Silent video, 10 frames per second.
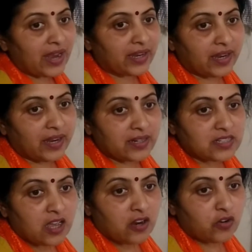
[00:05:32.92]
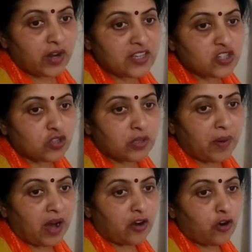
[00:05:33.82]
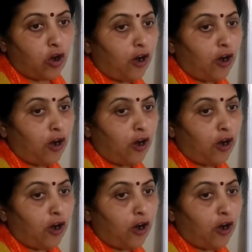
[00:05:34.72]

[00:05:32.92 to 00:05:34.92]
bracket, raised to the power